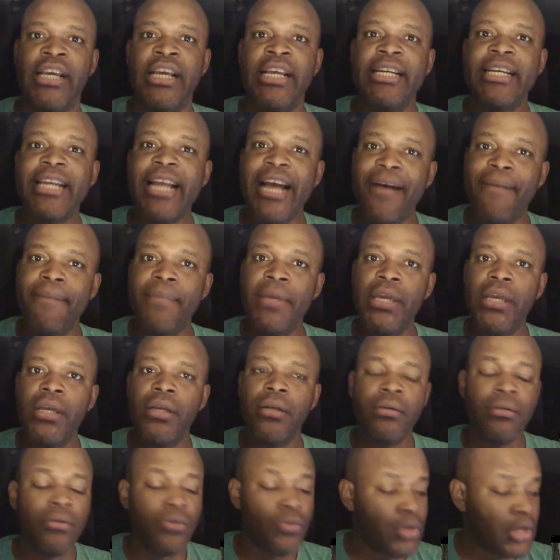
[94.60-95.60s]
Now I
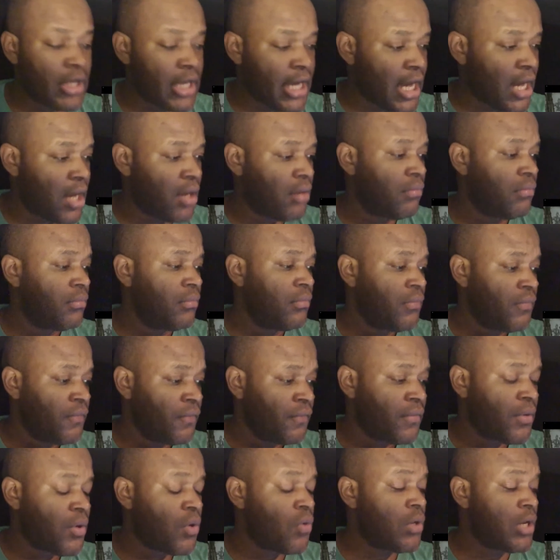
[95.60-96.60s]
mean, okay,
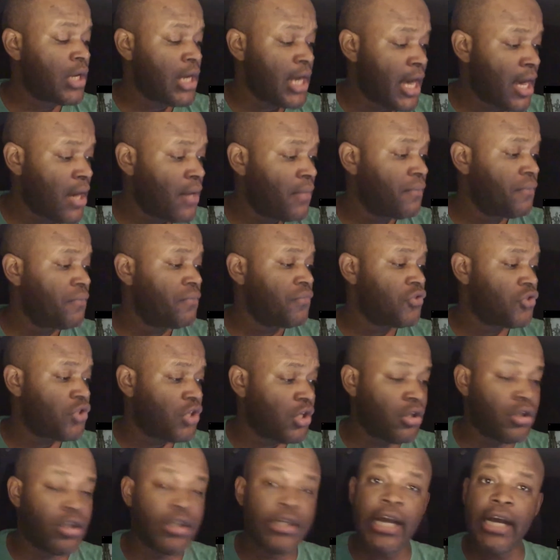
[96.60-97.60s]
okay
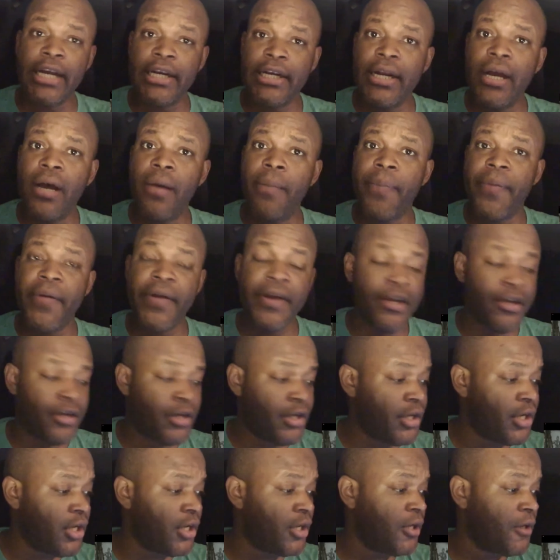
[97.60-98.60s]
she's starting out pretty
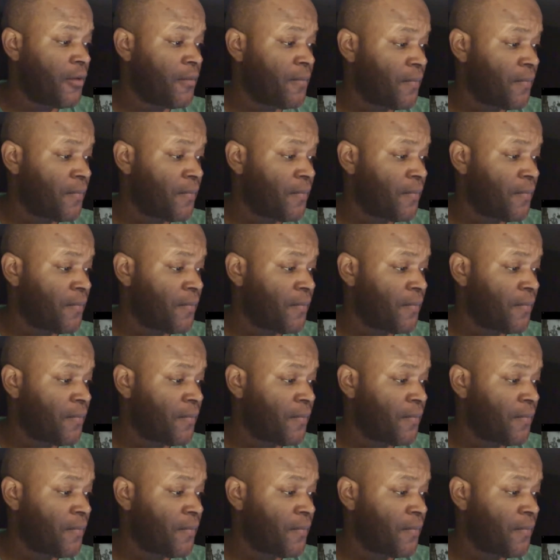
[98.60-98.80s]
good.